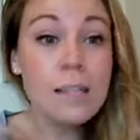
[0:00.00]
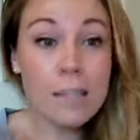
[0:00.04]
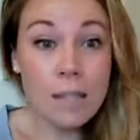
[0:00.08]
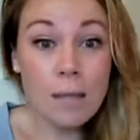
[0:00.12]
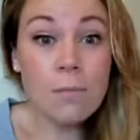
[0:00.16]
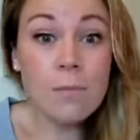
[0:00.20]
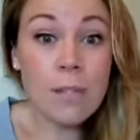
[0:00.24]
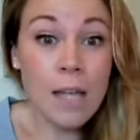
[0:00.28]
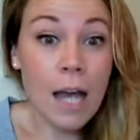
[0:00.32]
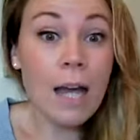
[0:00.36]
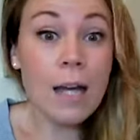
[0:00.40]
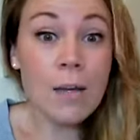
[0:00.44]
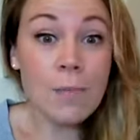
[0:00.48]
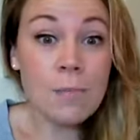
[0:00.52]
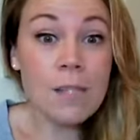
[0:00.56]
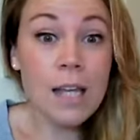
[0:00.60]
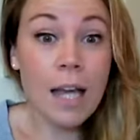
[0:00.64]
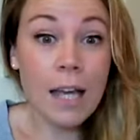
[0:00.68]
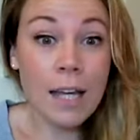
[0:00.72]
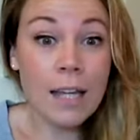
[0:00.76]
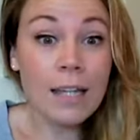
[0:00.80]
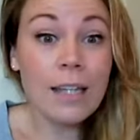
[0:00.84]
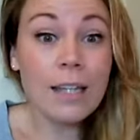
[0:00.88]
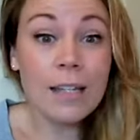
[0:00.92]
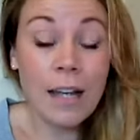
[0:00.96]
sometimes.
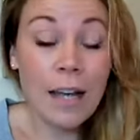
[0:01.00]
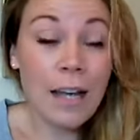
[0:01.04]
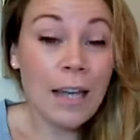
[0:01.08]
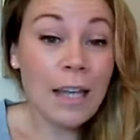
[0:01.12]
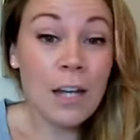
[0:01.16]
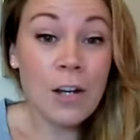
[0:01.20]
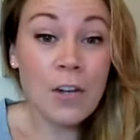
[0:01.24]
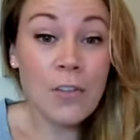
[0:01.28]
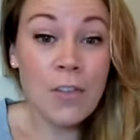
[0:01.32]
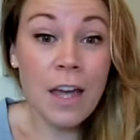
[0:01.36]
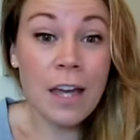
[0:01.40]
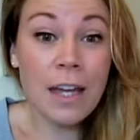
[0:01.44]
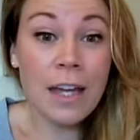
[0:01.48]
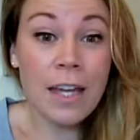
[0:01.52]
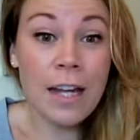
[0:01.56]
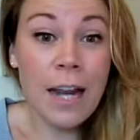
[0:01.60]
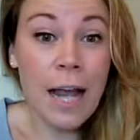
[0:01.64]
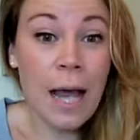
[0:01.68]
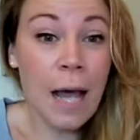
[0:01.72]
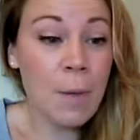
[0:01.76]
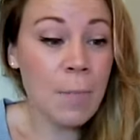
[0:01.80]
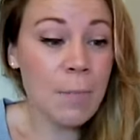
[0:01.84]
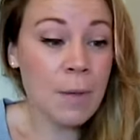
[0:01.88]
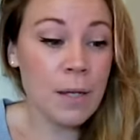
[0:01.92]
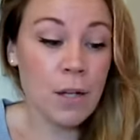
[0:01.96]
I hear that can
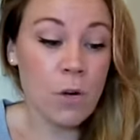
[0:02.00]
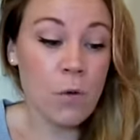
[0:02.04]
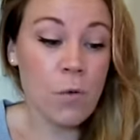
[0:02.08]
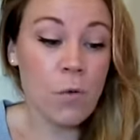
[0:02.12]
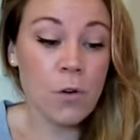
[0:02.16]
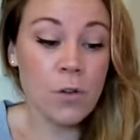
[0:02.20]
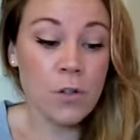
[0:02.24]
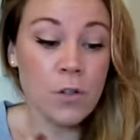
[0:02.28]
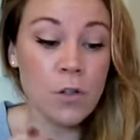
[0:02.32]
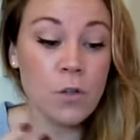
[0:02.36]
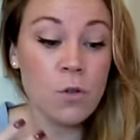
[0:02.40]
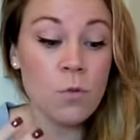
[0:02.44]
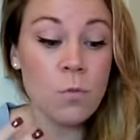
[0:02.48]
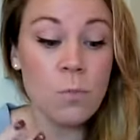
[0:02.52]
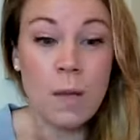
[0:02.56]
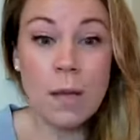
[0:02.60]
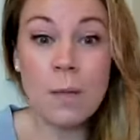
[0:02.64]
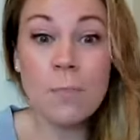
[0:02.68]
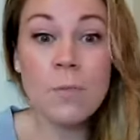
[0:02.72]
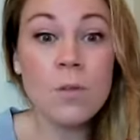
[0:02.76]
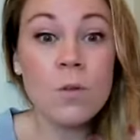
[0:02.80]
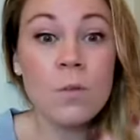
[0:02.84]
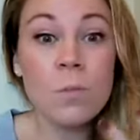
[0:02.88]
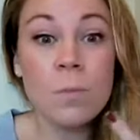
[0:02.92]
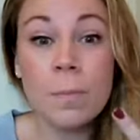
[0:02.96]
happen. Or
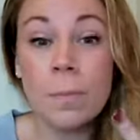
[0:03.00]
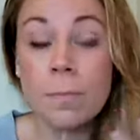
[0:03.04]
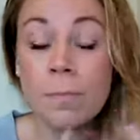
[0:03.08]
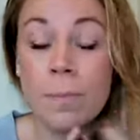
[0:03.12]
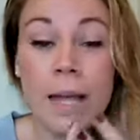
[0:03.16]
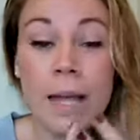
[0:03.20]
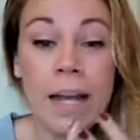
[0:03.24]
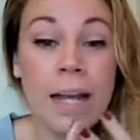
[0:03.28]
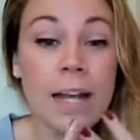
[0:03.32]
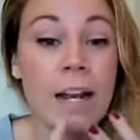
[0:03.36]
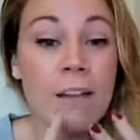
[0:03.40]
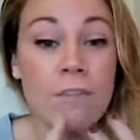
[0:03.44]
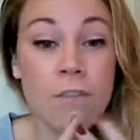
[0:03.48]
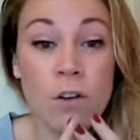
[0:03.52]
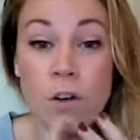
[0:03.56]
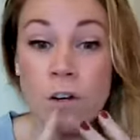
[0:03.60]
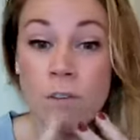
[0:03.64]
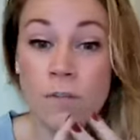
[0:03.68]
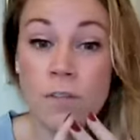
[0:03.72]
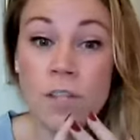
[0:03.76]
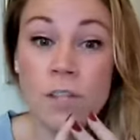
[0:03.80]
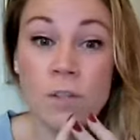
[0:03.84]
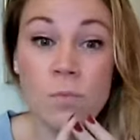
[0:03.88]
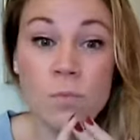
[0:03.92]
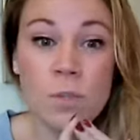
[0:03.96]
maybe you paid, I've heard
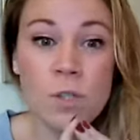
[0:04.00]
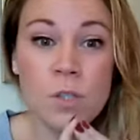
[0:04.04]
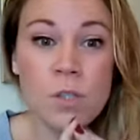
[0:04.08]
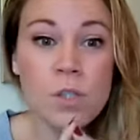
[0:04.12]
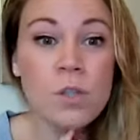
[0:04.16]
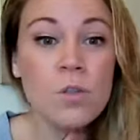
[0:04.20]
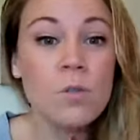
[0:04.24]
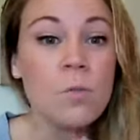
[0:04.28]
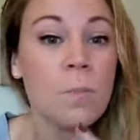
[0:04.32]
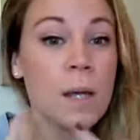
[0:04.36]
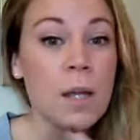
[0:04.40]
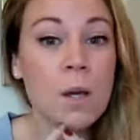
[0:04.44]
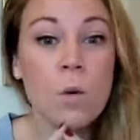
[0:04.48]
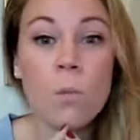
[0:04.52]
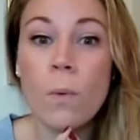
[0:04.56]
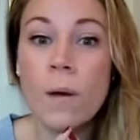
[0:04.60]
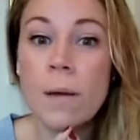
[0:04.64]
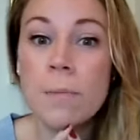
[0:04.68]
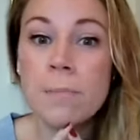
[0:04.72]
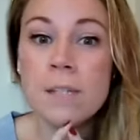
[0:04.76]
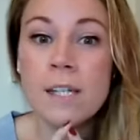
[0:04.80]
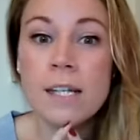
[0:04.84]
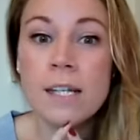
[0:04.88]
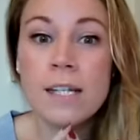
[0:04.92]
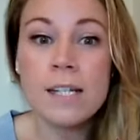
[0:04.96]
of this one too, you paid a
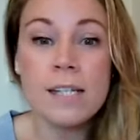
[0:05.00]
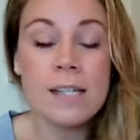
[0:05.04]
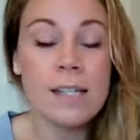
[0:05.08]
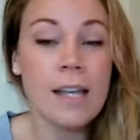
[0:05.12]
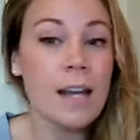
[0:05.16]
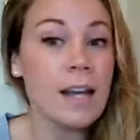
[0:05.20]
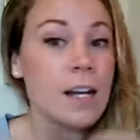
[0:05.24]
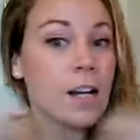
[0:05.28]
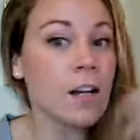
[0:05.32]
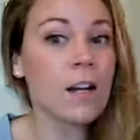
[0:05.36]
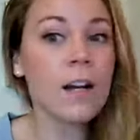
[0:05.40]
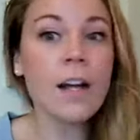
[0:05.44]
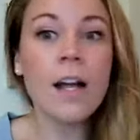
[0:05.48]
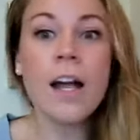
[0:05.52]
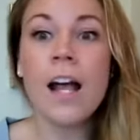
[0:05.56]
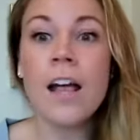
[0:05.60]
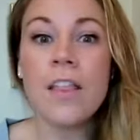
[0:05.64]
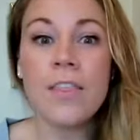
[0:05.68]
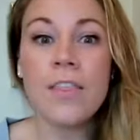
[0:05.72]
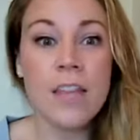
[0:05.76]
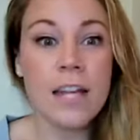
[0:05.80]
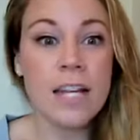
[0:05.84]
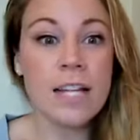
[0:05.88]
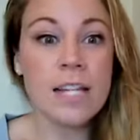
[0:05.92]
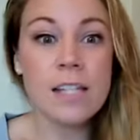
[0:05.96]
website designer.
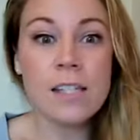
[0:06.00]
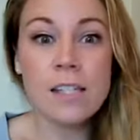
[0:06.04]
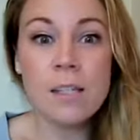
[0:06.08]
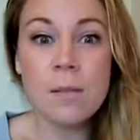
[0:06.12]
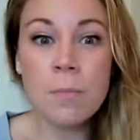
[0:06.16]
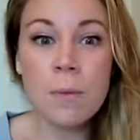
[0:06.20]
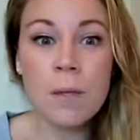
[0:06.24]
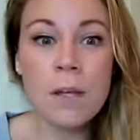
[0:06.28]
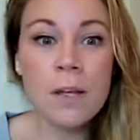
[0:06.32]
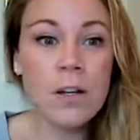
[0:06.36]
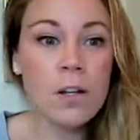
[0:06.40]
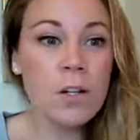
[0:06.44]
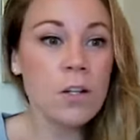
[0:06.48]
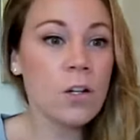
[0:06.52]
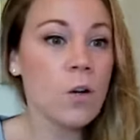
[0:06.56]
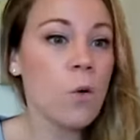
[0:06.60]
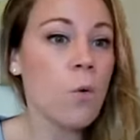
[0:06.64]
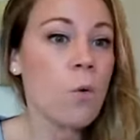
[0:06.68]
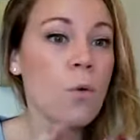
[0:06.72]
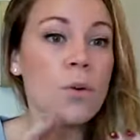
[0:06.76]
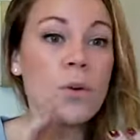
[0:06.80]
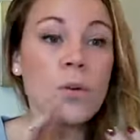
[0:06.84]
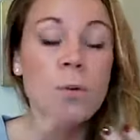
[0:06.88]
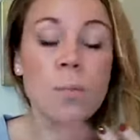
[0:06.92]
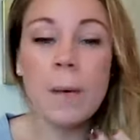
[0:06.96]
They disappeared,
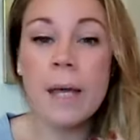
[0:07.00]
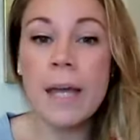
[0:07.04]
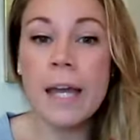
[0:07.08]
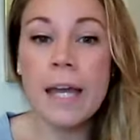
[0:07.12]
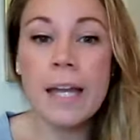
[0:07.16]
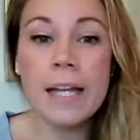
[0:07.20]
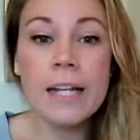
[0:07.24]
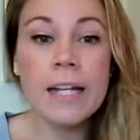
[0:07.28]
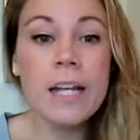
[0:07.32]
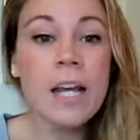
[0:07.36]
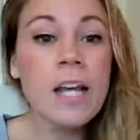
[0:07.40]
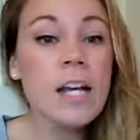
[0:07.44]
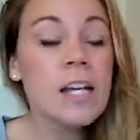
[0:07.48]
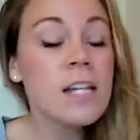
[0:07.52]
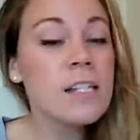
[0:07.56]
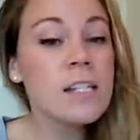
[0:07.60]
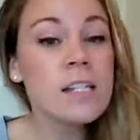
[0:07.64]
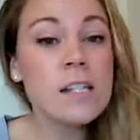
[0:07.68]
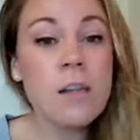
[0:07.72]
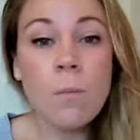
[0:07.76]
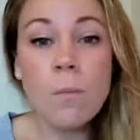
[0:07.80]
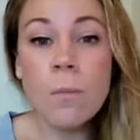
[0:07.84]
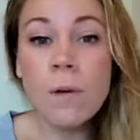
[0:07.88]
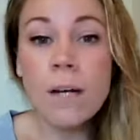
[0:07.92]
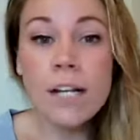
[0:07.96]
or you paid
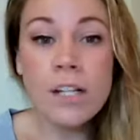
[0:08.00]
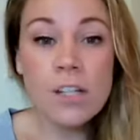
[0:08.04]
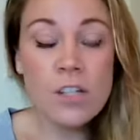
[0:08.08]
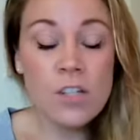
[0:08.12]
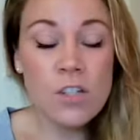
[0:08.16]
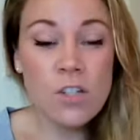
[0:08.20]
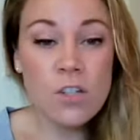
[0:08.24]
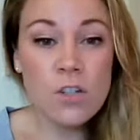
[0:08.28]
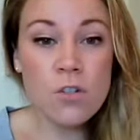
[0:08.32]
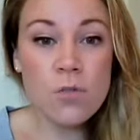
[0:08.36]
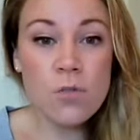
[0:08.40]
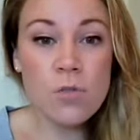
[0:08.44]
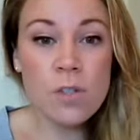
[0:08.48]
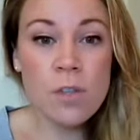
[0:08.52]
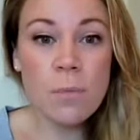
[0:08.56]
someone else to do